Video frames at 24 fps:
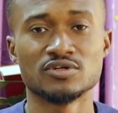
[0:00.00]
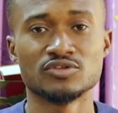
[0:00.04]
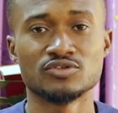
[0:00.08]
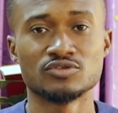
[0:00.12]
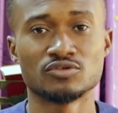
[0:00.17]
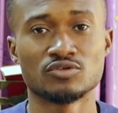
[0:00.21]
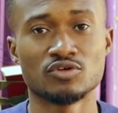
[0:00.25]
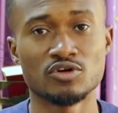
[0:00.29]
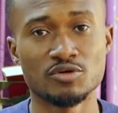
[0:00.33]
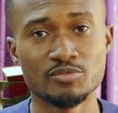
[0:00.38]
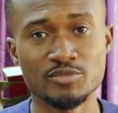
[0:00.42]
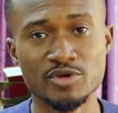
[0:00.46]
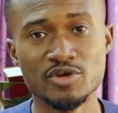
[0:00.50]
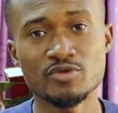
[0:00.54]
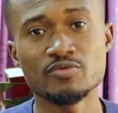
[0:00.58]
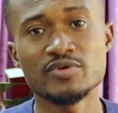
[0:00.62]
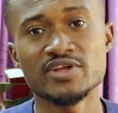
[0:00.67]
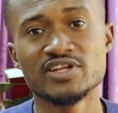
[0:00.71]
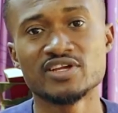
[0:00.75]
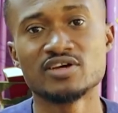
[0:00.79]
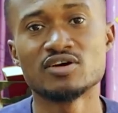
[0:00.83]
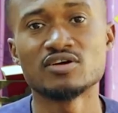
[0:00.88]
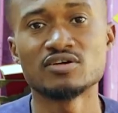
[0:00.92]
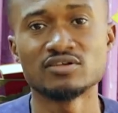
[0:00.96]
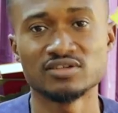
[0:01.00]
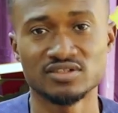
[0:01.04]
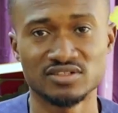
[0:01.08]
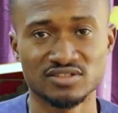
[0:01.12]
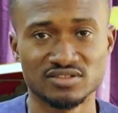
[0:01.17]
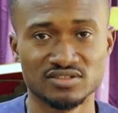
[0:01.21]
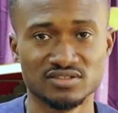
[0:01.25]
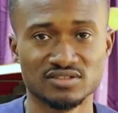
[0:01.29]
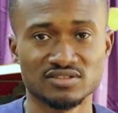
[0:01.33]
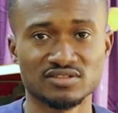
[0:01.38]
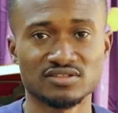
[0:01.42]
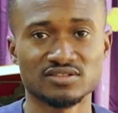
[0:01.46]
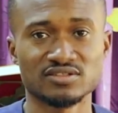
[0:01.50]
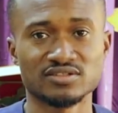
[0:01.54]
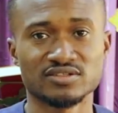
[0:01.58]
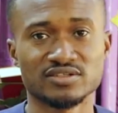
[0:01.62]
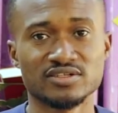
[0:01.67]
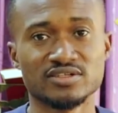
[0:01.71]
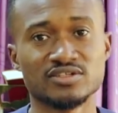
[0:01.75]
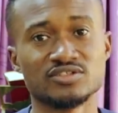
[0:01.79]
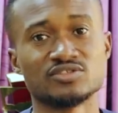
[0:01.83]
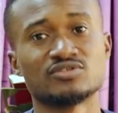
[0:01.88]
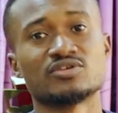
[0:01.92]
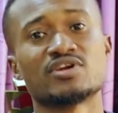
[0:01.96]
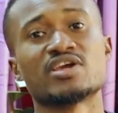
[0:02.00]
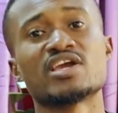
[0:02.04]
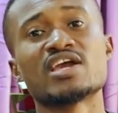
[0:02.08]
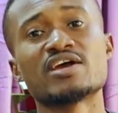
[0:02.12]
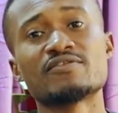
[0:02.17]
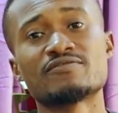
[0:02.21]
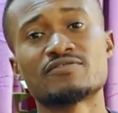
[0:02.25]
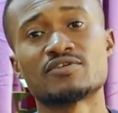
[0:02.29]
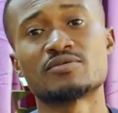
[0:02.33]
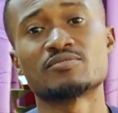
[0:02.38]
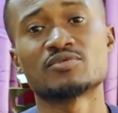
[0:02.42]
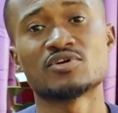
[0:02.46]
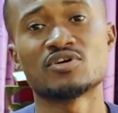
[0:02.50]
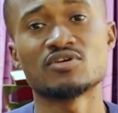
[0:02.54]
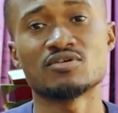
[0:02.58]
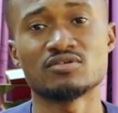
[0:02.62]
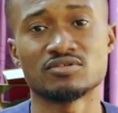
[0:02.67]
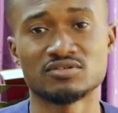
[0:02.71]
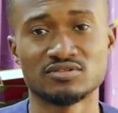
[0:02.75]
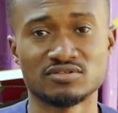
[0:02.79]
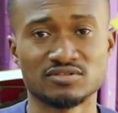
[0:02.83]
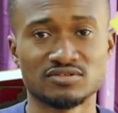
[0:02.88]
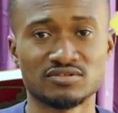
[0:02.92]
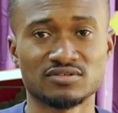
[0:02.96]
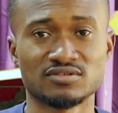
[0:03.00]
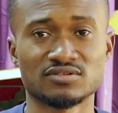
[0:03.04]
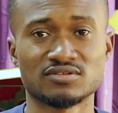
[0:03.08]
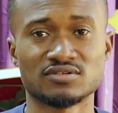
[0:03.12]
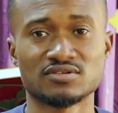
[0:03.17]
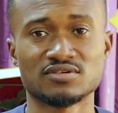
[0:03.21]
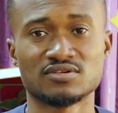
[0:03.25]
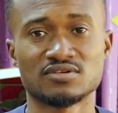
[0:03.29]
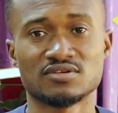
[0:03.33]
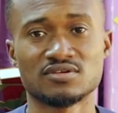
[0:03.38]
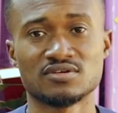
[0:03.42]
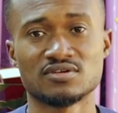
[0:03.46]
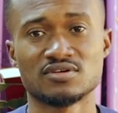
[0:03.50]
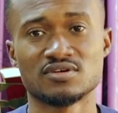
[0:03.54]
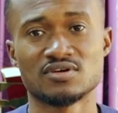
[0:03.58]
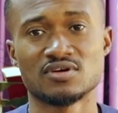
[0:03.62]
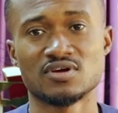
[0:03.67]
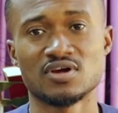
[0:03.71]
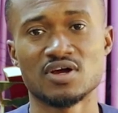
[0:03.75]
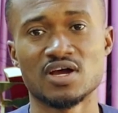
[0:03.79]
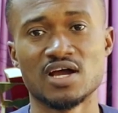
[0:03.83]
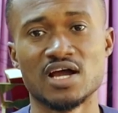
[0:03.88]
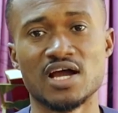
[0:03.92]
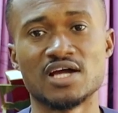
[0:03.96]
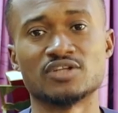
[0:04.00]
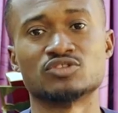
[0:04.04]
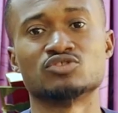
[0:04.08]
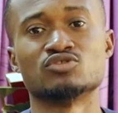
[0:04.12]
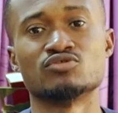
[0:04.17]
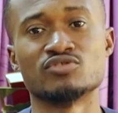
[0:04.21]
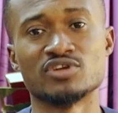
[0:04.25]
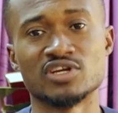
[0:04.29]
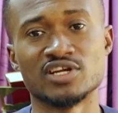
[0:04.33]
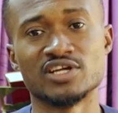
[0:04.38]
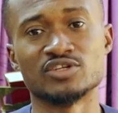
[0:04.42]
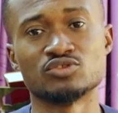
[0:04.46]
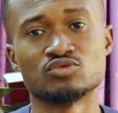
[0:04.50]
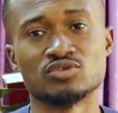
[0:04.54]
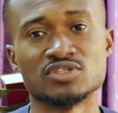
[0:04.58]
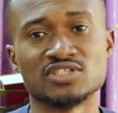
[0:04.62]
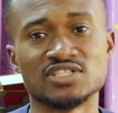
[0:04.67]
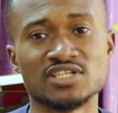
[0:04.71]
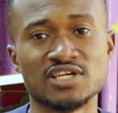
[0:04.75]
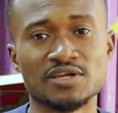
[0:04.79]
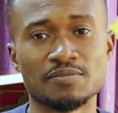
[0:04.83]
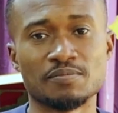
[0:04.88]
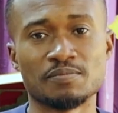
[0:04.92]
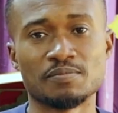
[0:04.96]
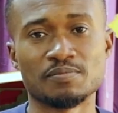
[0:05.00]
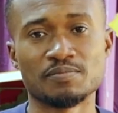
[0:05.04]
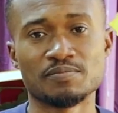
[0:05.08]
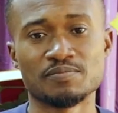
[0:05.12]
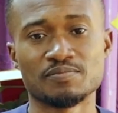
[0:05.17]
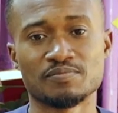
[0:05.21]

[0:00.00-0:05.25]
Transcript: to commune with God, to hear from God, and to relate with Him.